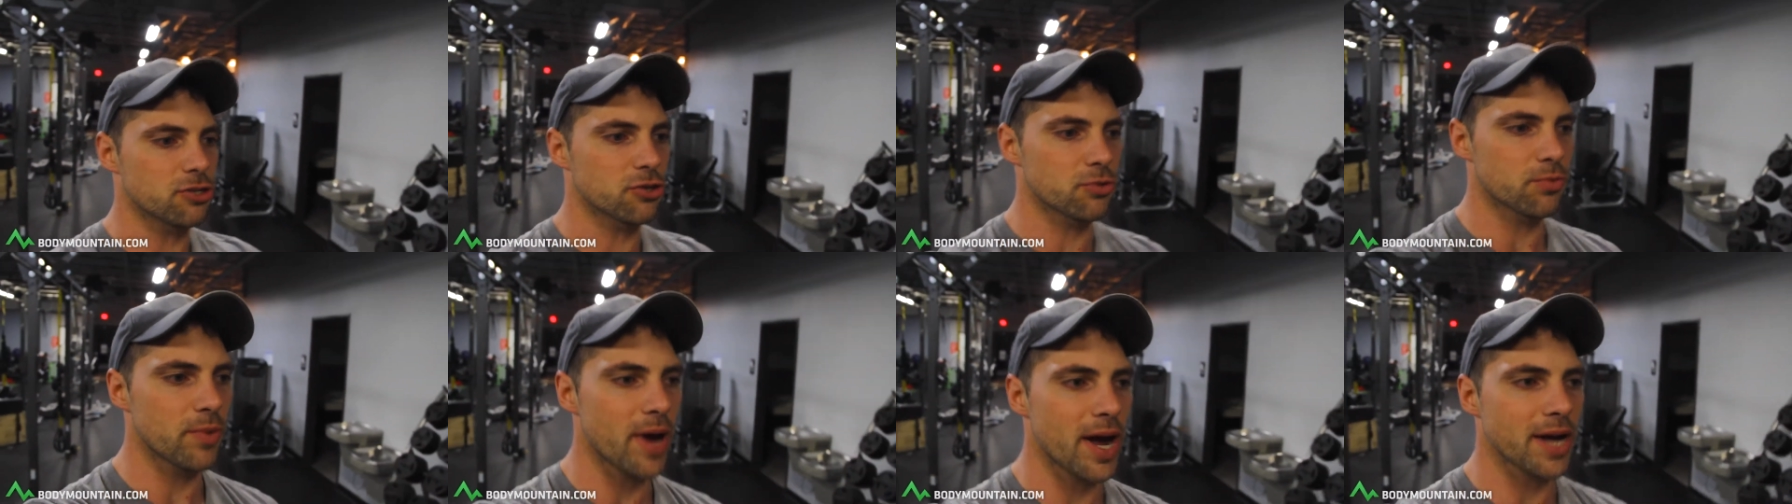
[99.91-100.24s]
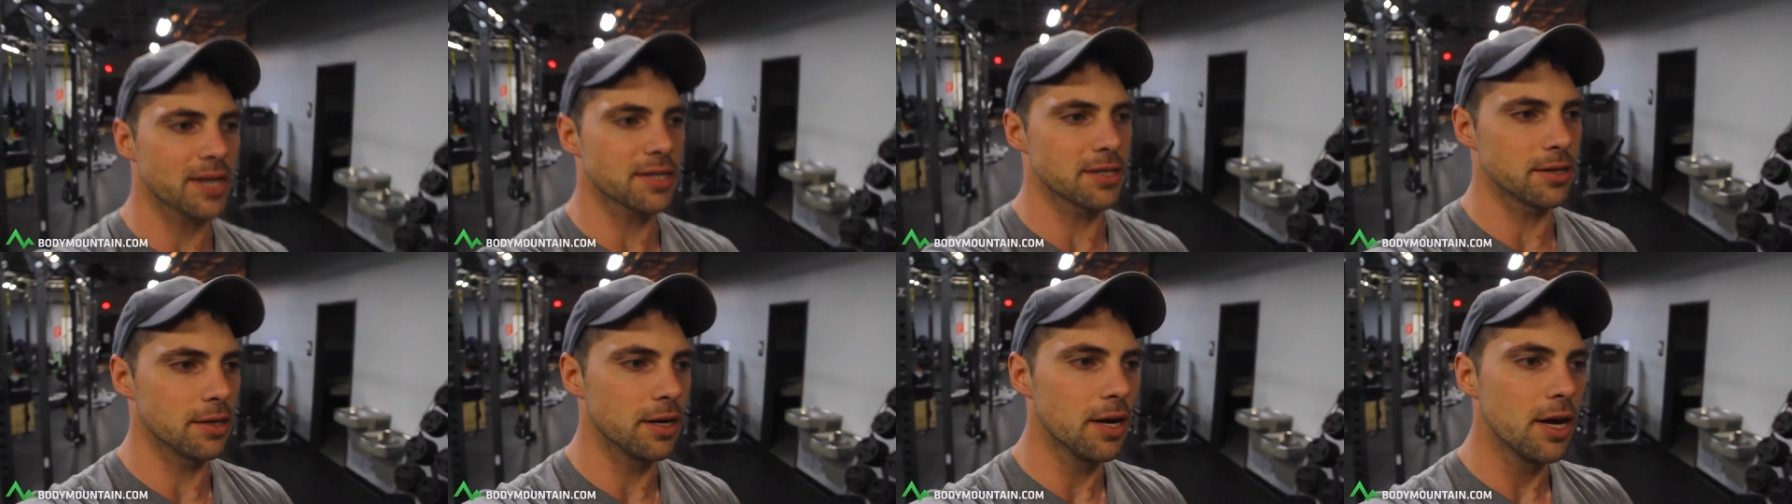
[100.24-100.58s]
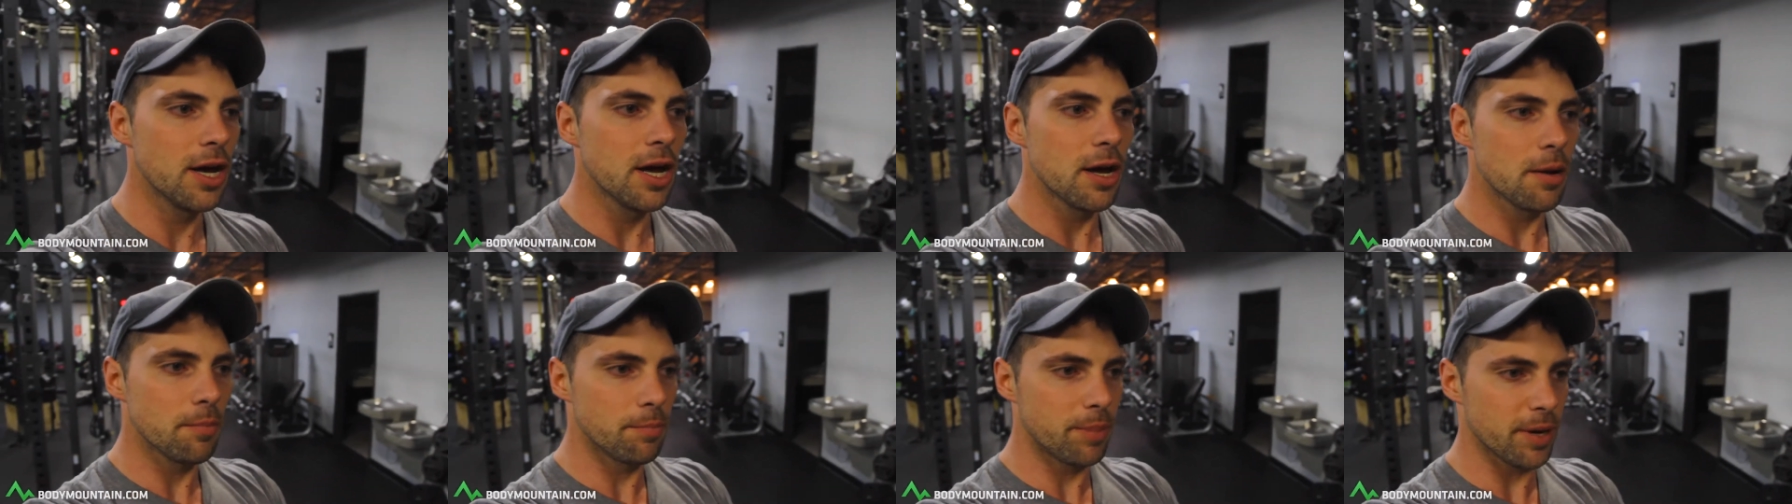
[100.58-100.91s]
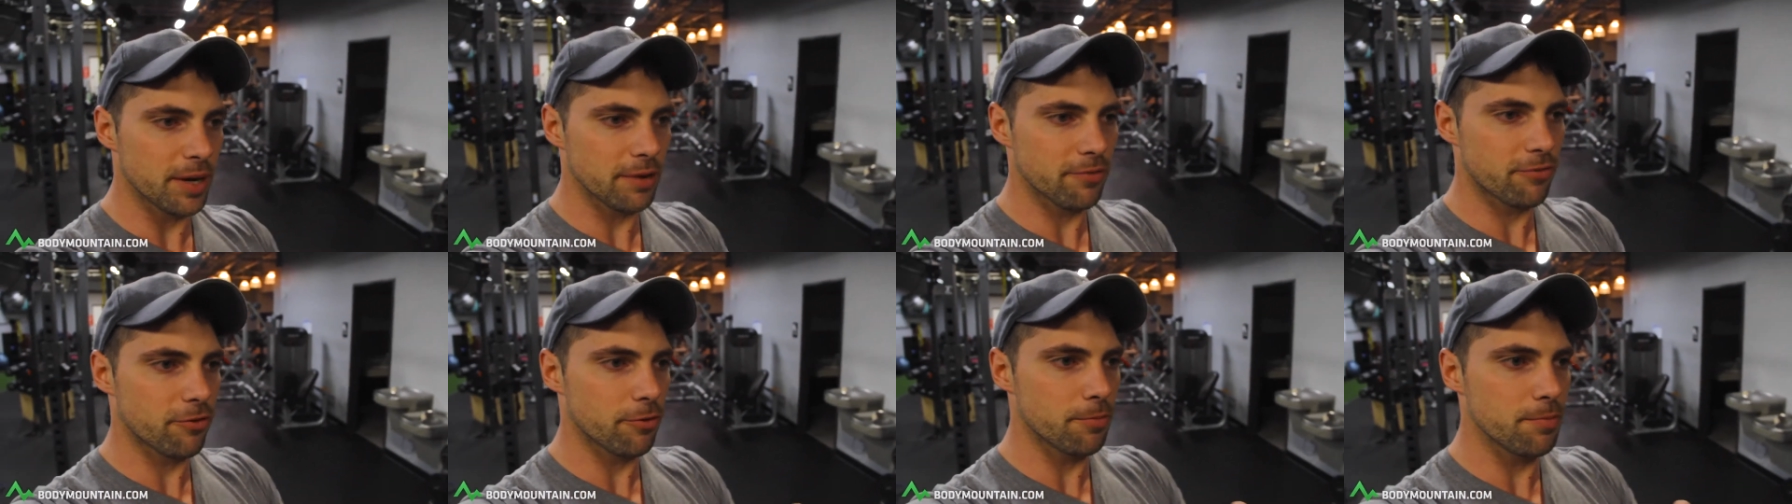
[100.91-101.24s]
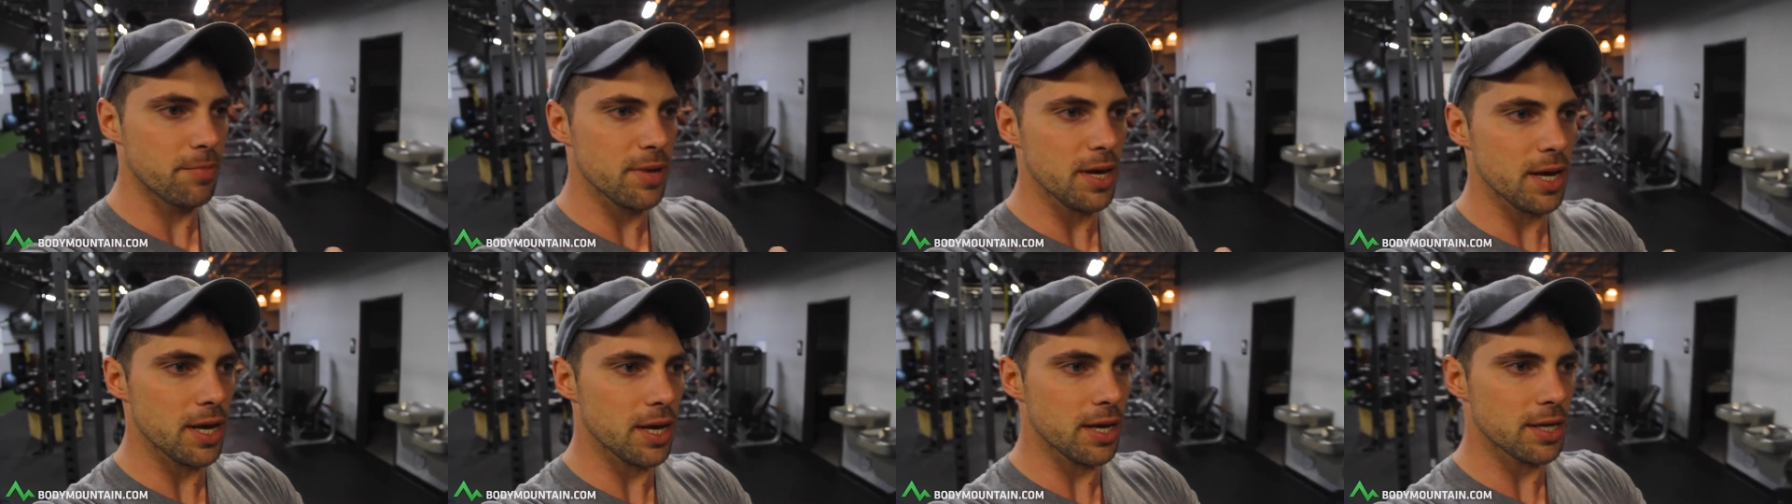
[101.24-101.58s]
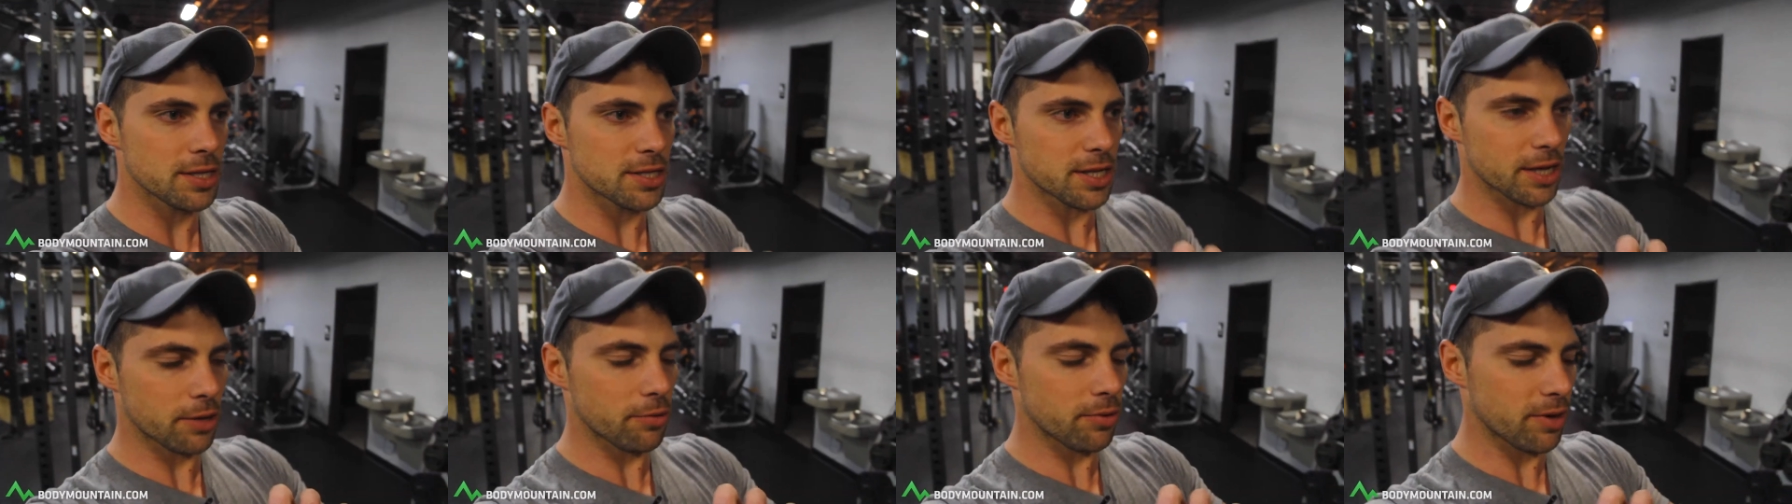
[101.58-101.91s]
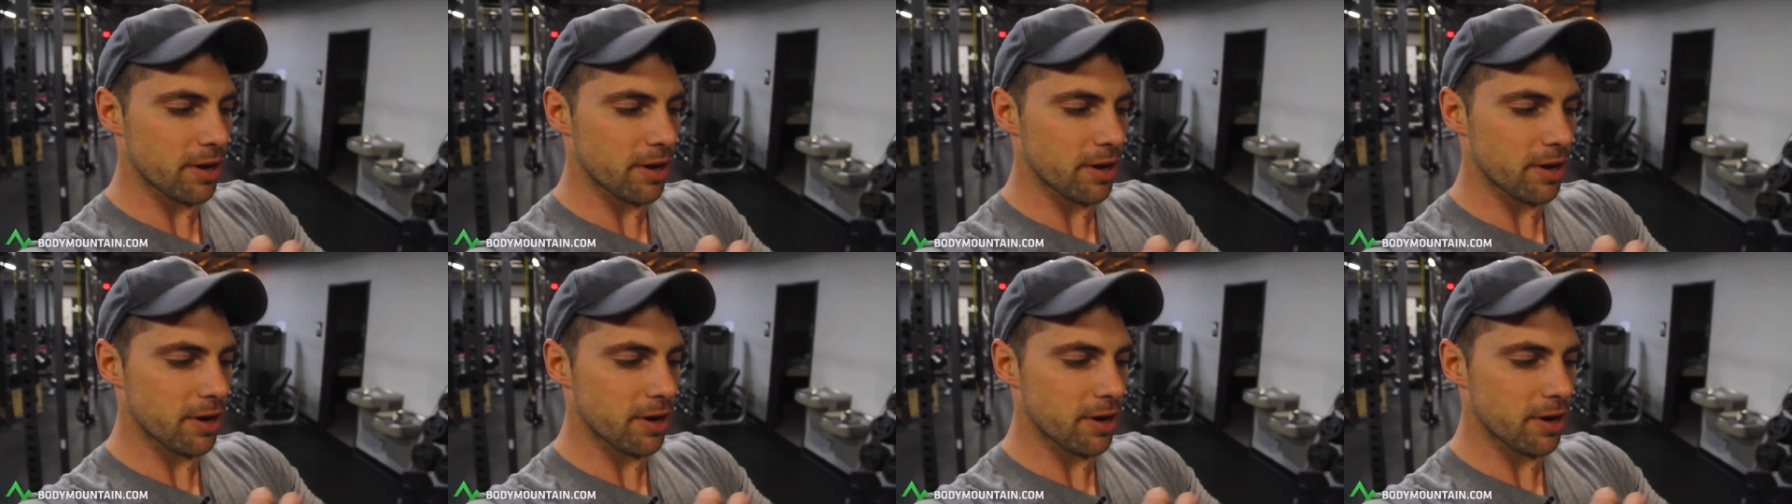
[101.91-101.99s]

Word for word: direct. And but for me, it's like